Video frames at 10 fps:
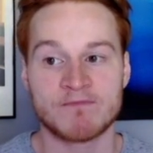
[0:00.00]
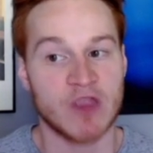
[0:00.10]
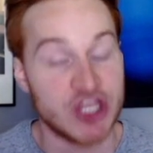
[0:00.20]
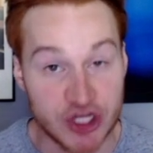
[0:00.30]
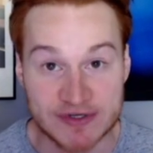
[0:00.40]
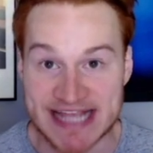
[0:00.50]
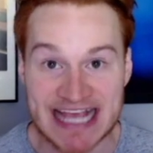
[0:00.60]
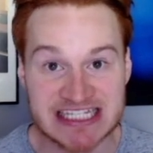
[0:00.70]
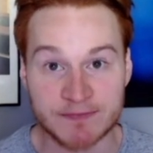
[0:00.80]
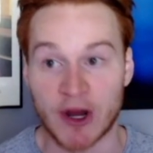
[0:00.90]
you're
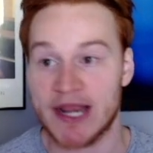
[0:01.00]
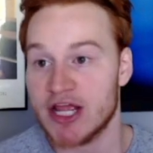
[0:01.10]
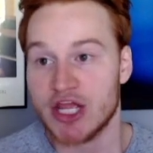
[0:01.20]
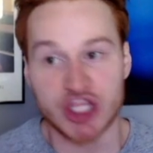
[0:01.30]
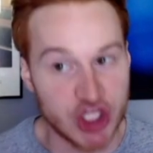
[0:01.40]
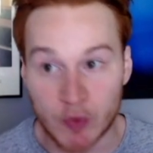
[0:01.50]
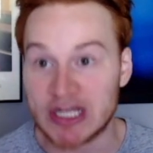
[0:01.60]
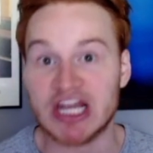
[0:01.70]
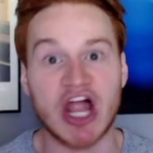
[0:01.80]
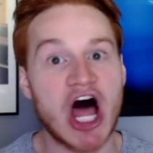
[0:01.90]
desperate. You would
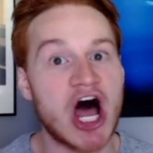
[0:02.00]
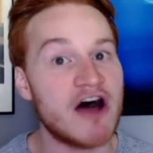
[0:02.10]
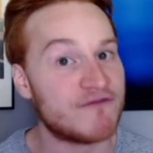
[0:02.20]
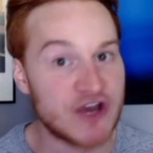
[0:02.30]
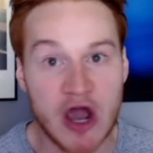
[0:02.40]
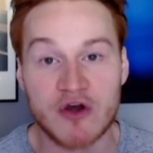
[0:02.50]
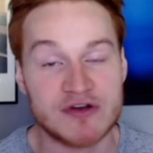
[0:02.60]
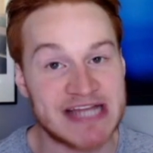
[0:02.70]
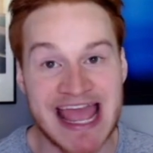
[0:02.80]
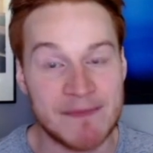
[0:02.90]
love Notre
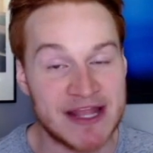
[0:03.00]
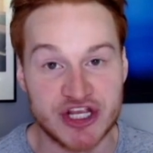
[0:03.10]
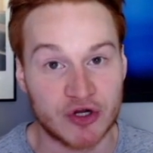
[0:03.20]
Dame in your